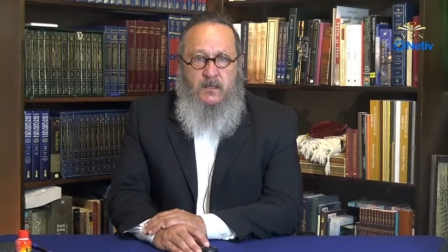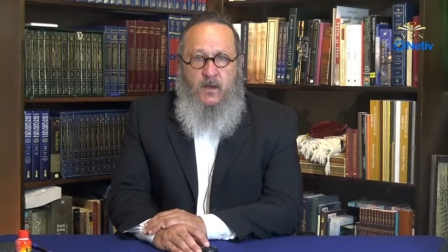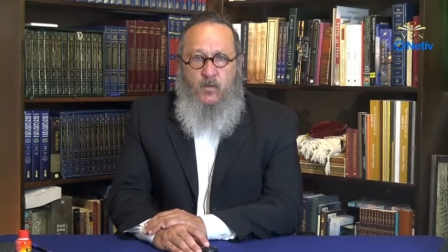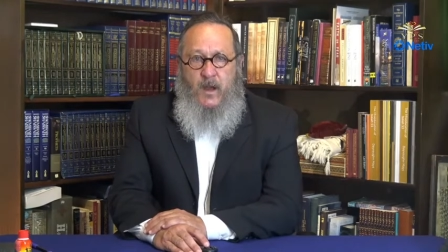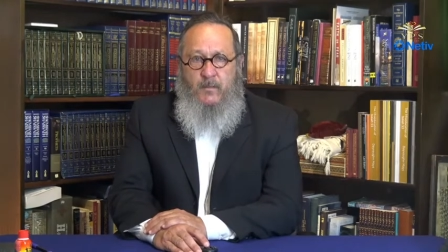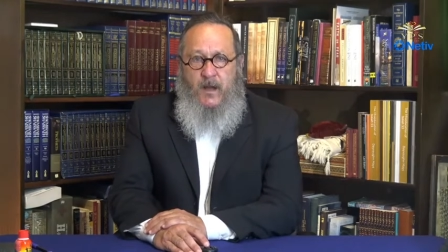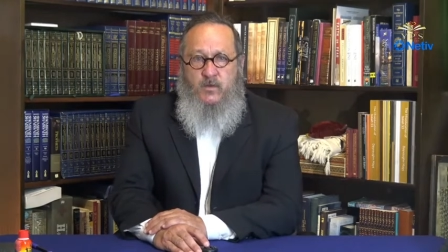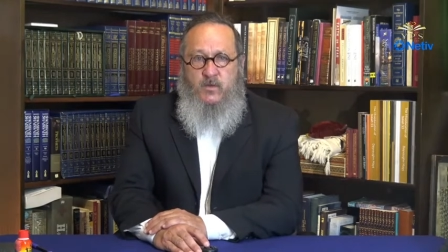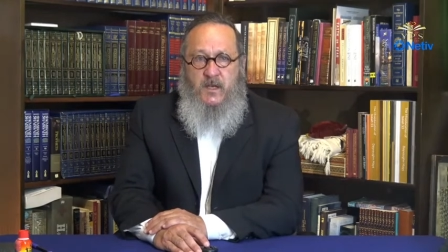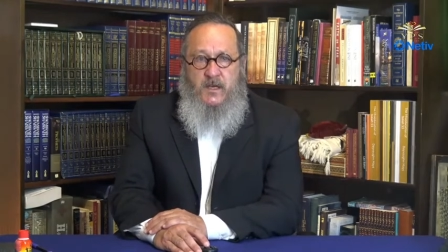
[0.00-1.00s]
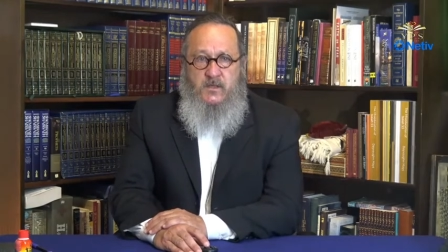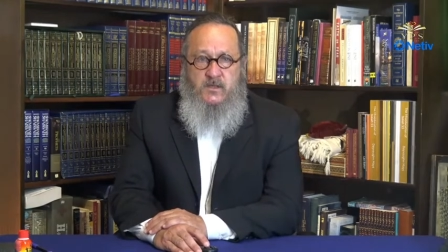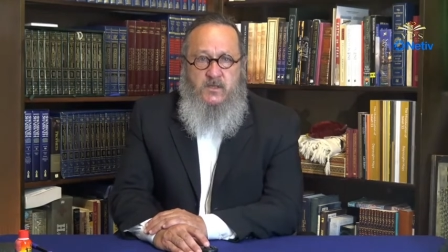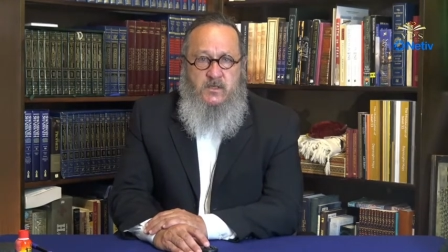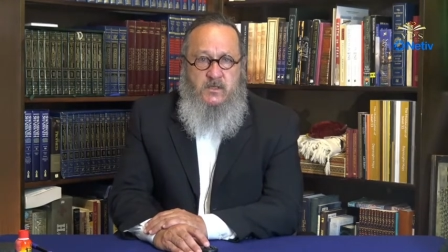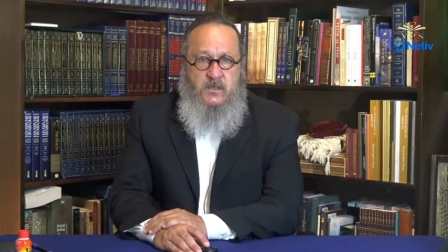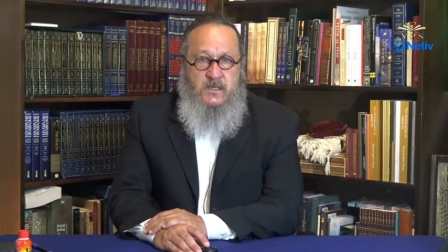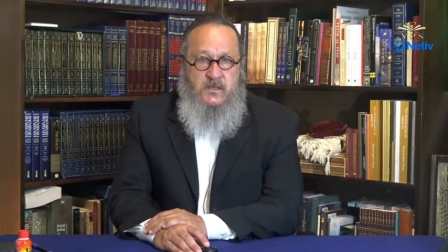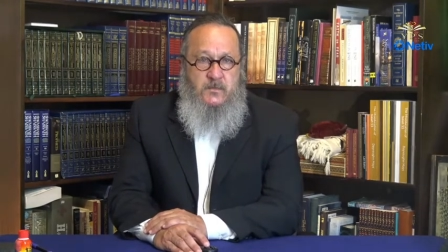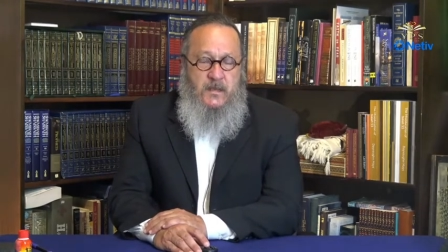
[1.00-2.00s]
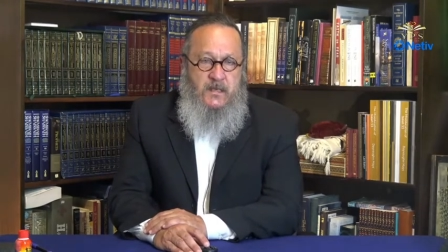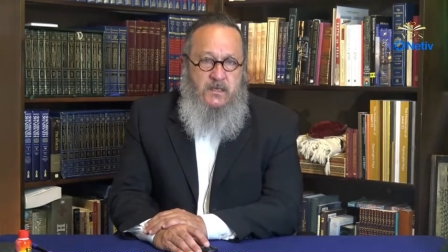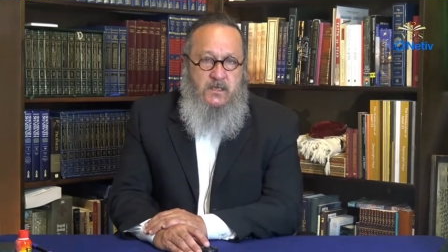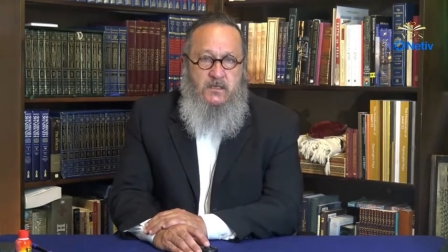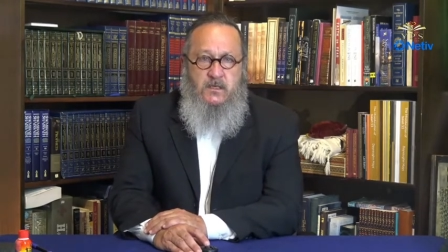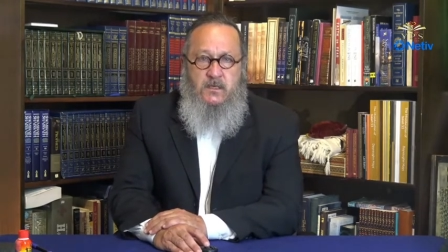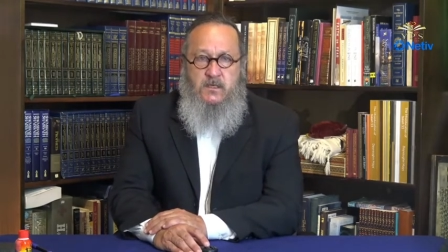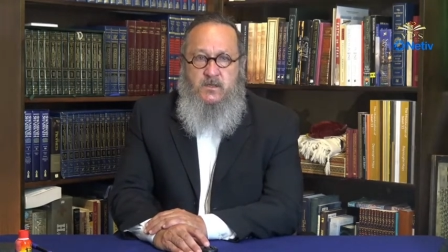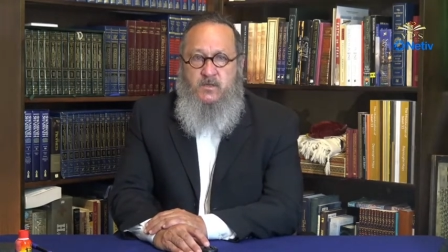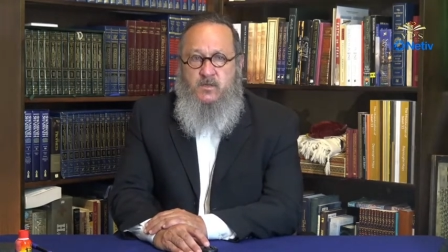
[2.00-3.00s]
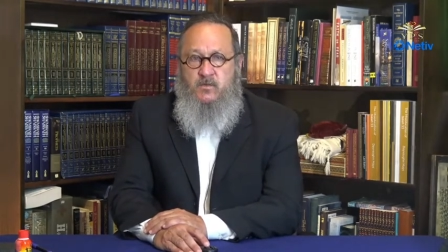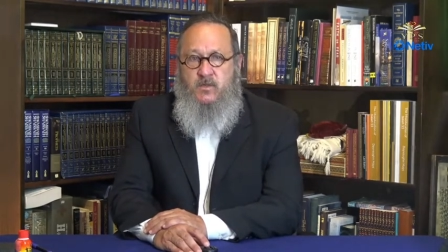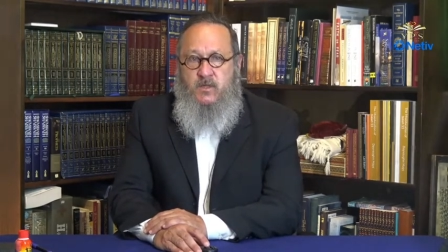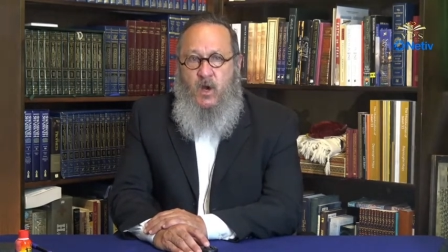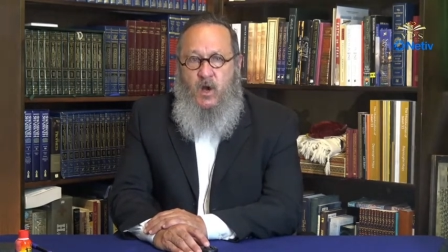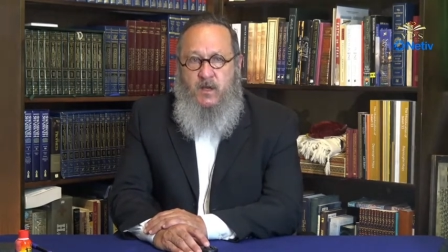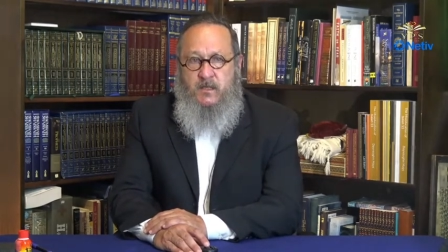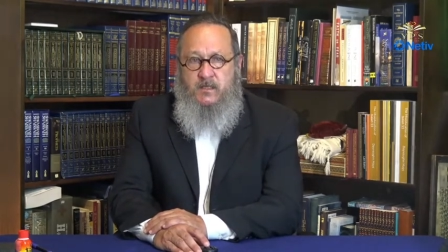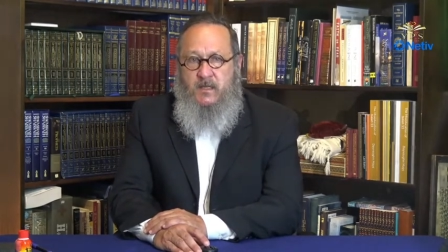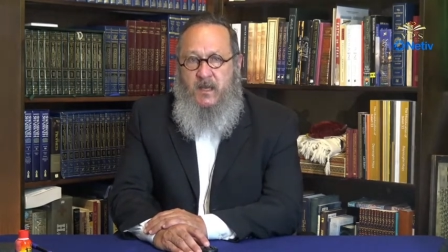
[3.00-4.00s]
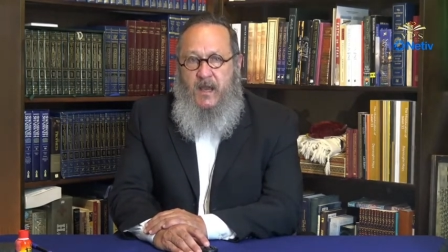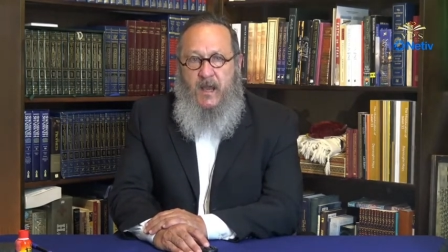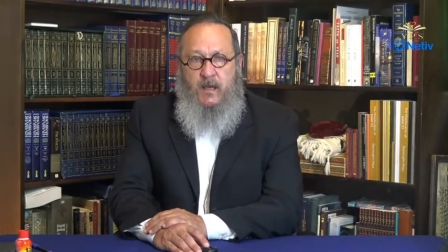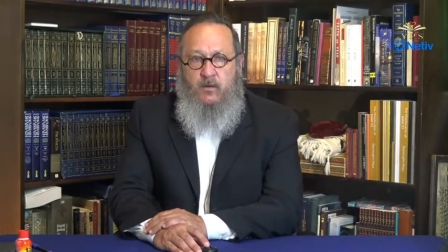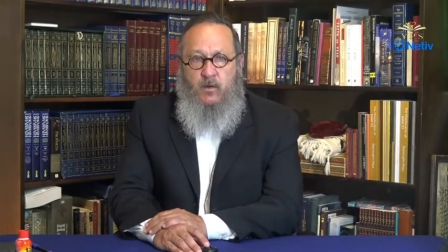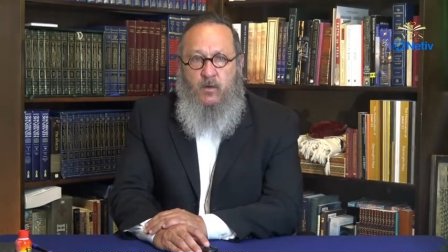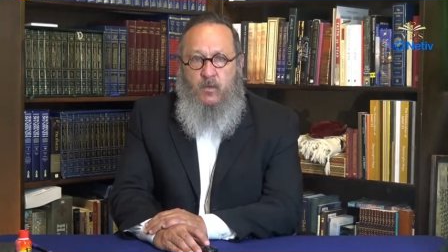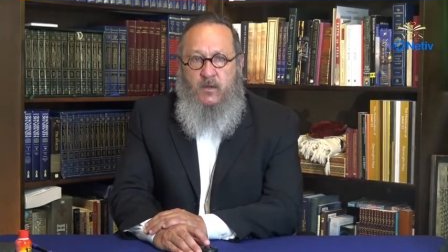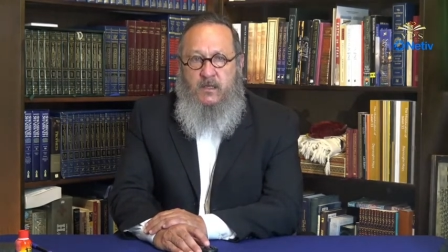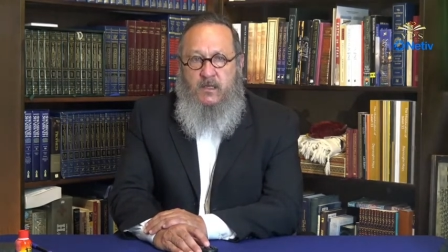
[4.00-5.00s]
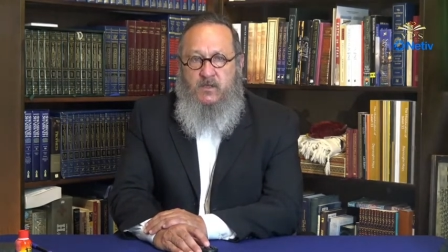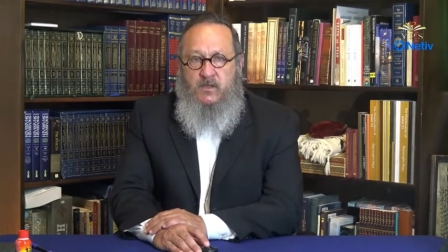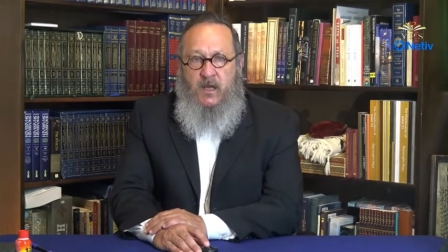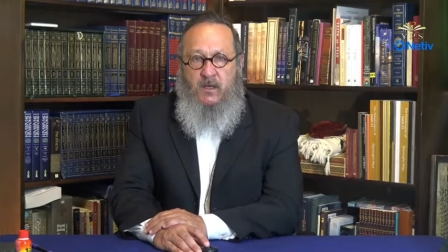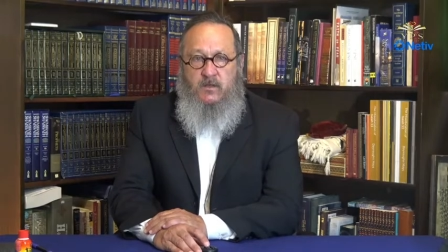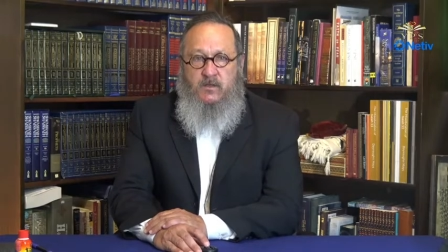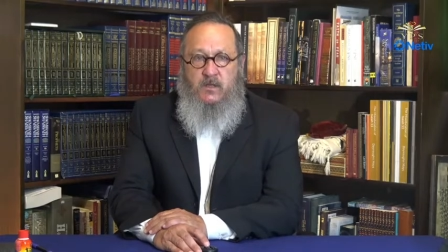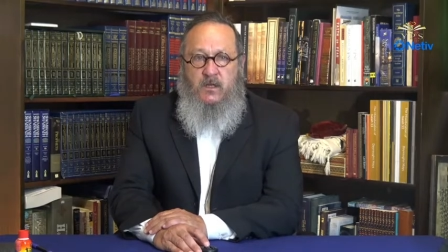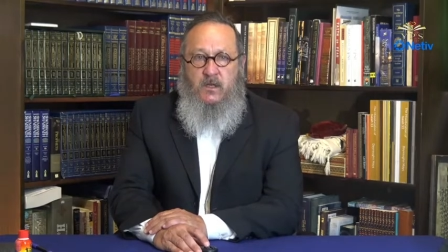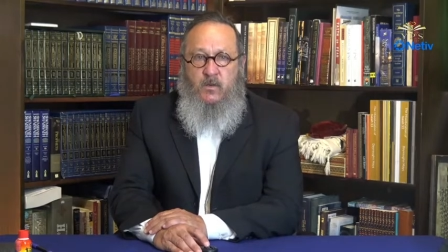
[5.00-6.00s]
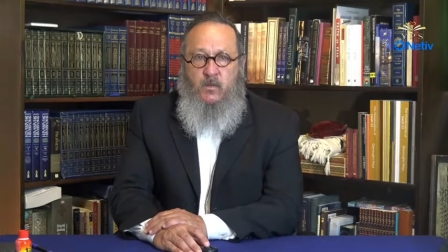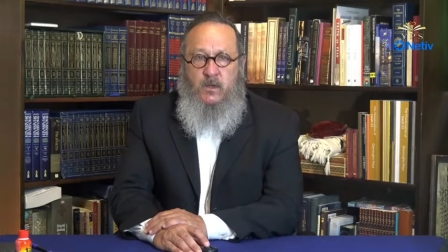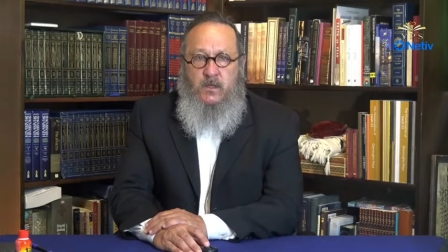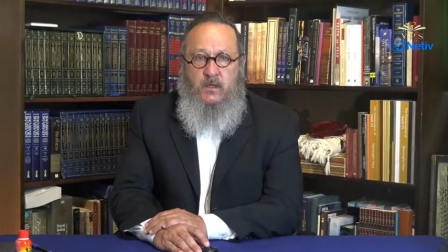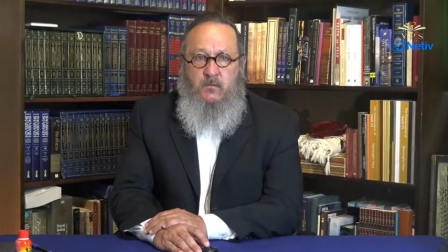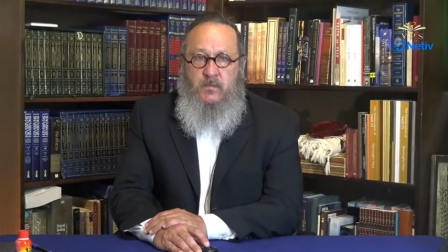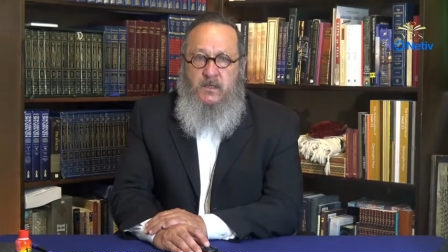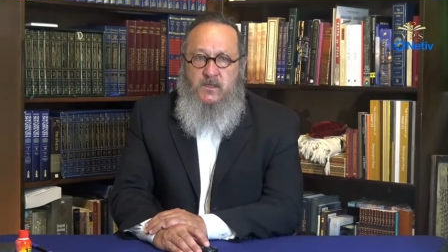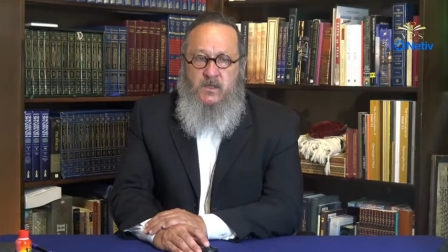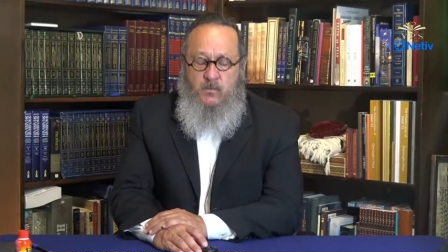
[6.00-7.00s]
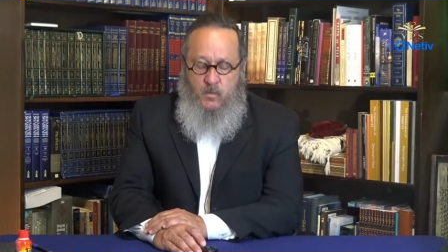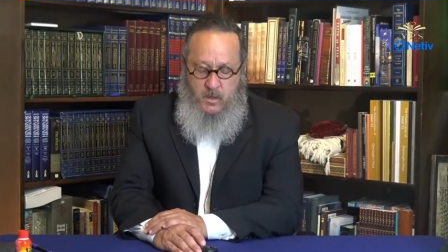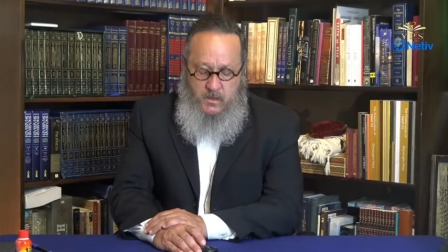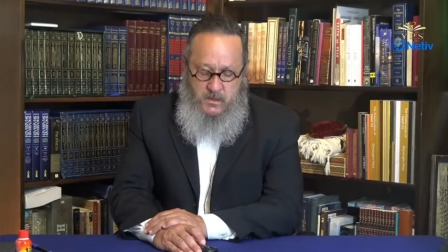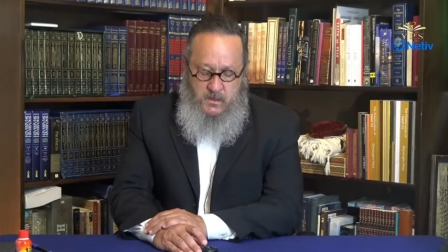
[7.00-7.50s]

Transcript: A rabbi who changes his opinion to suit the audience at hand or when he is challenged would be someone